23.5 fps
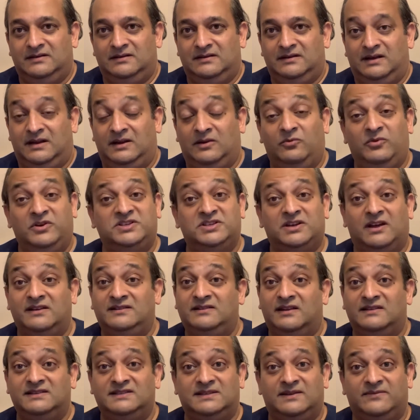And I wish I'd
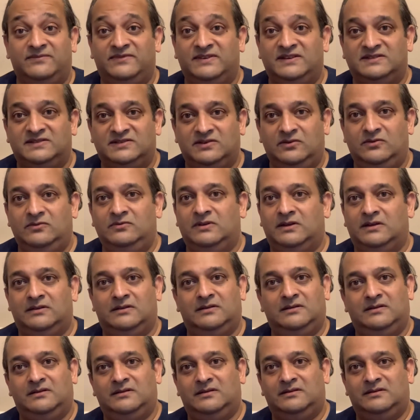done something sooner,
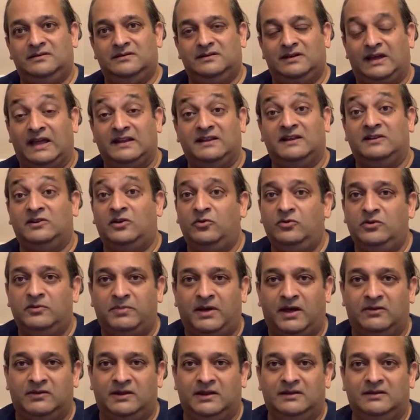had I known
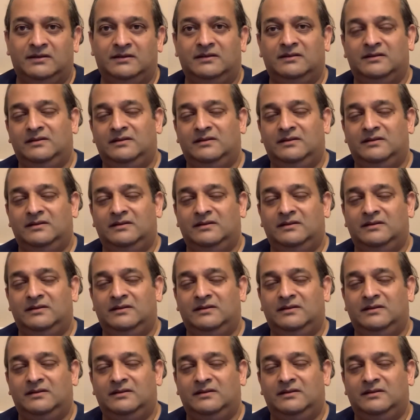about it.